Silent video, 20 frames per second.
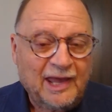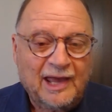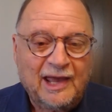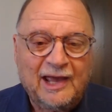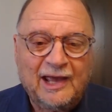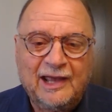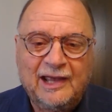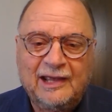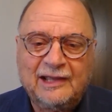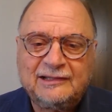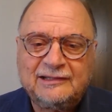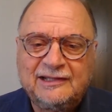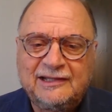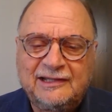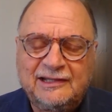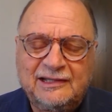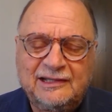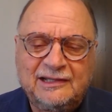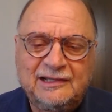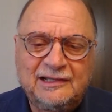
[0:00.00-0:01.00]
and
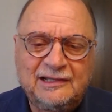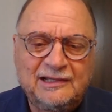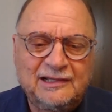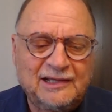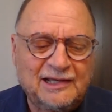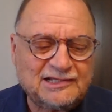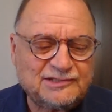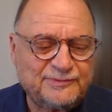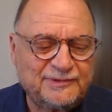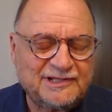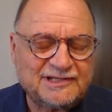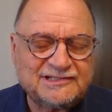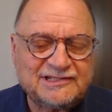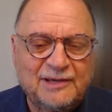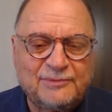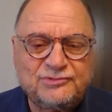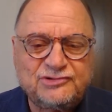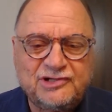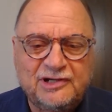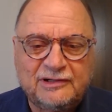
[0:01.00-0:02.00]
he has been a
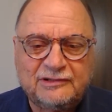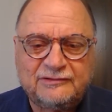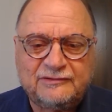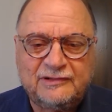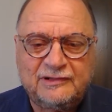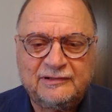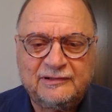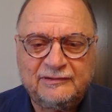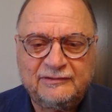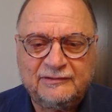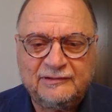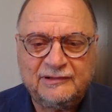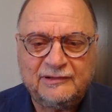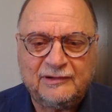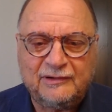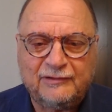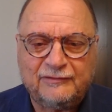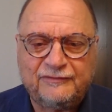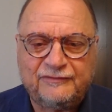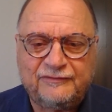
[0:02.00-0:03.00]
subject
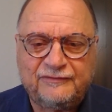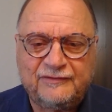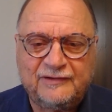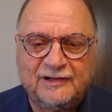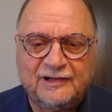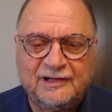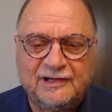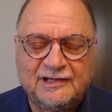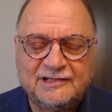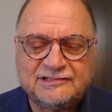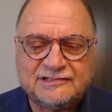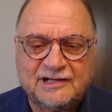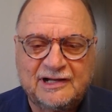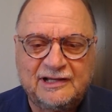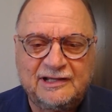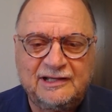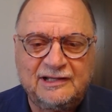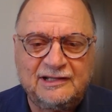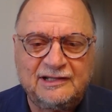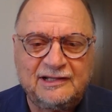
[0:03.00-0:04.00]
of
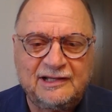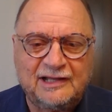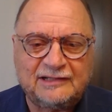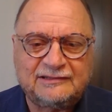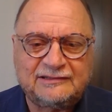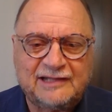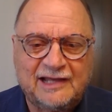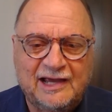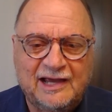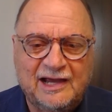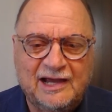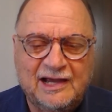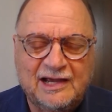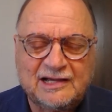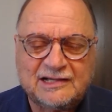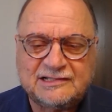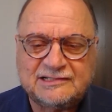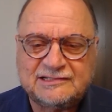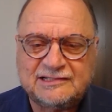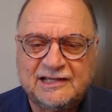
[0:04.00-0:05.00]
Israeli
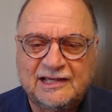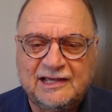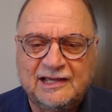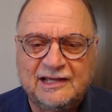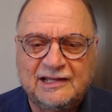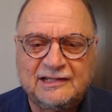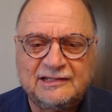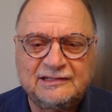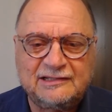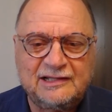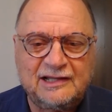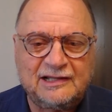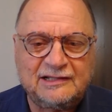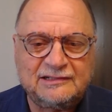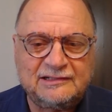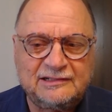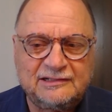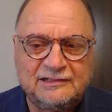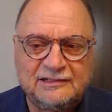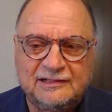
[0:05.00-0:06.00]
attacks and
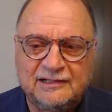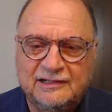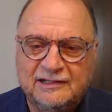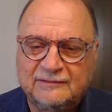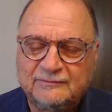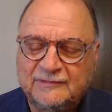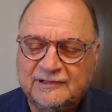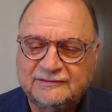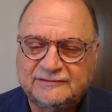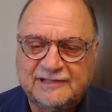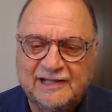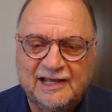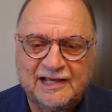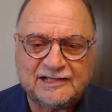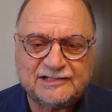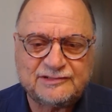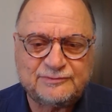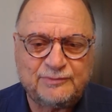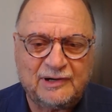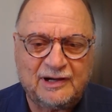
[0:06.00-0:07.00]

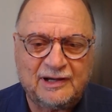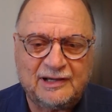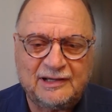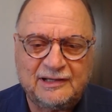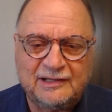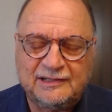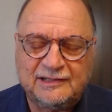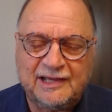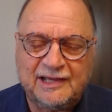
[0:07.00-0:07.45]
attacks by